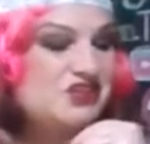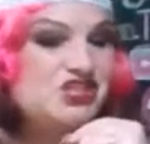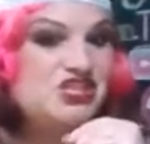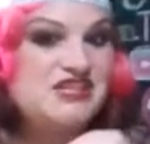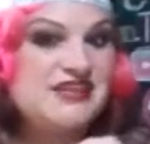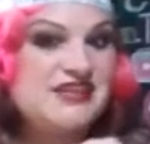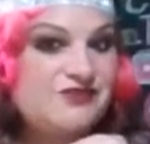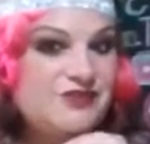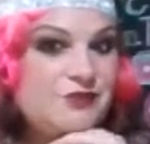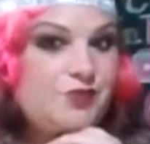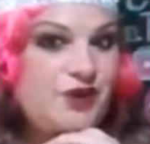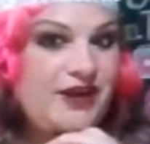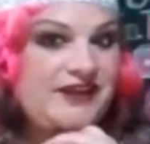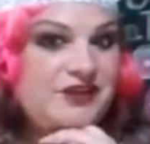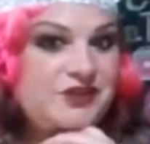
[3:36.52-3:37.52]
and she'd give them
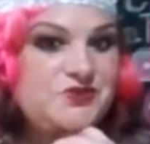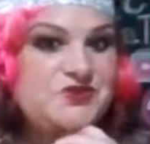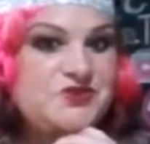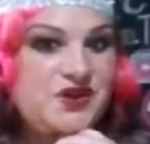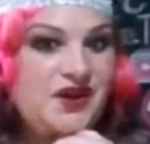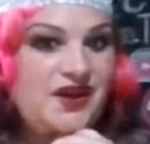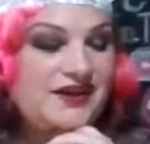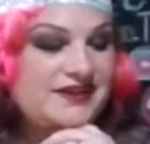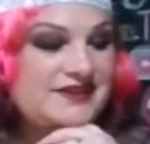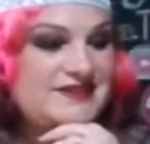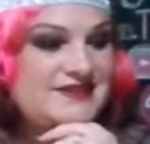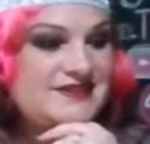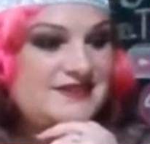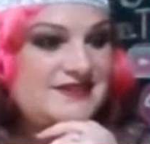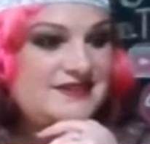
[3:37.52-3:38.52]
brand new socks.
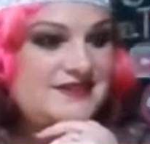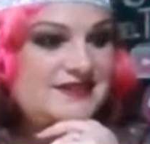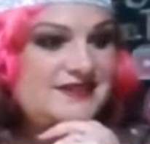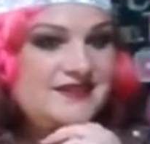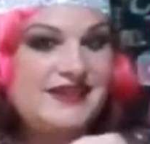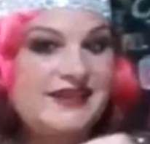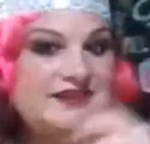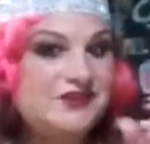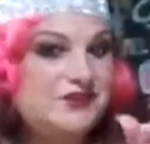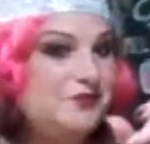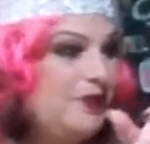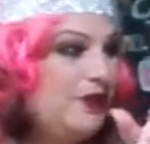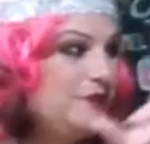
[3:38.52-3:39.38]
Mm-hmm like little